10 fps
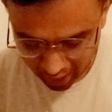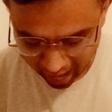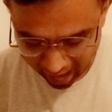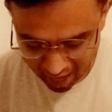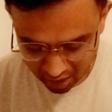
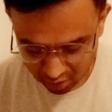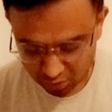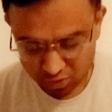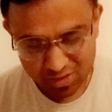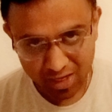arrow
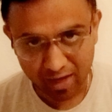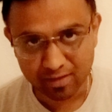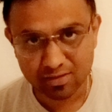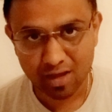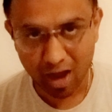
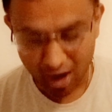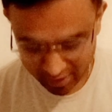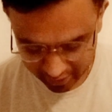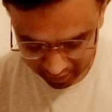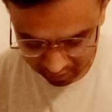signs
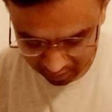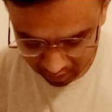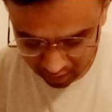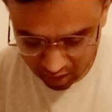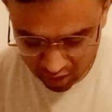until
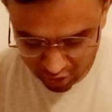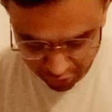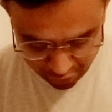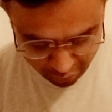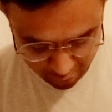
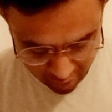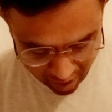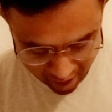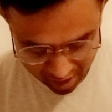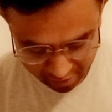you
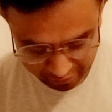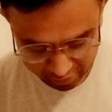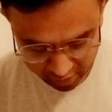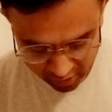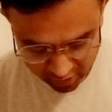have
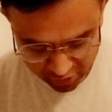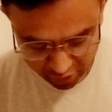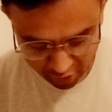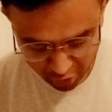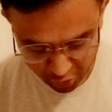reached
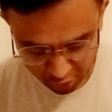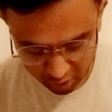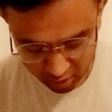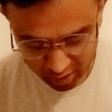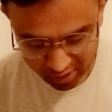
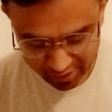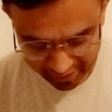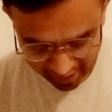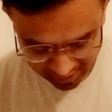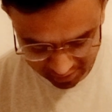your
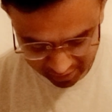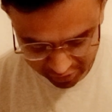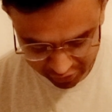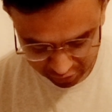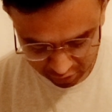
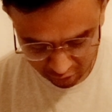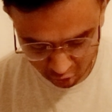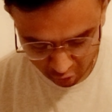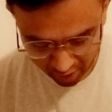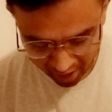destination
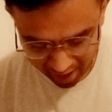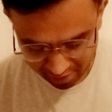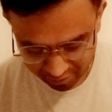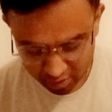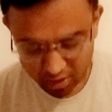or have
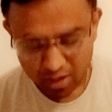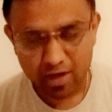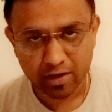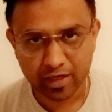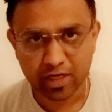
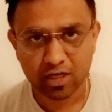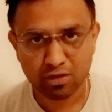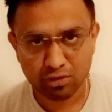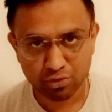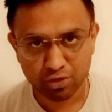returned
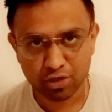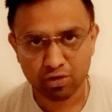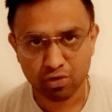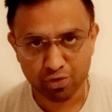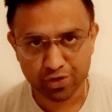to the
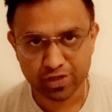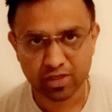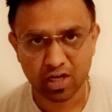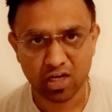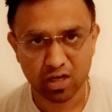
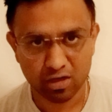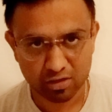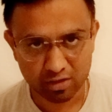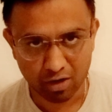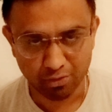original
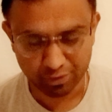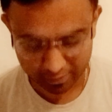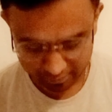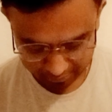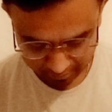route.
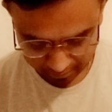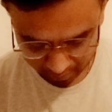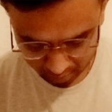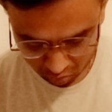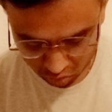
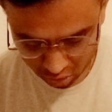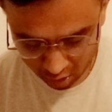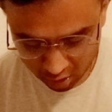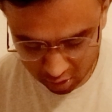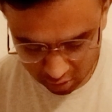
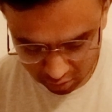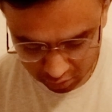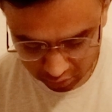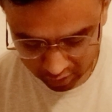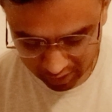
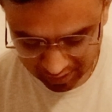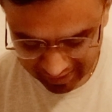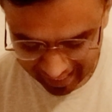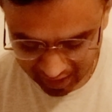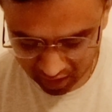Note
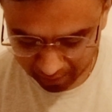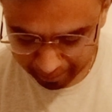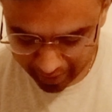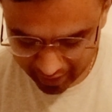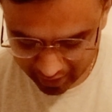that
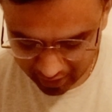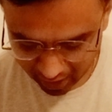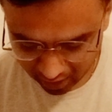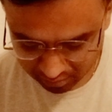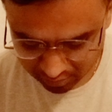many
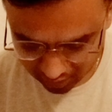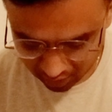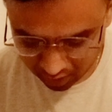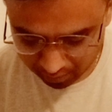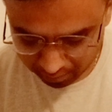times
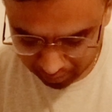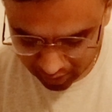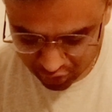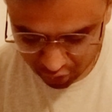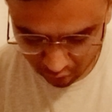
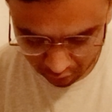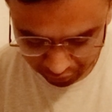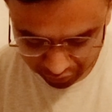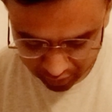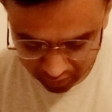much of the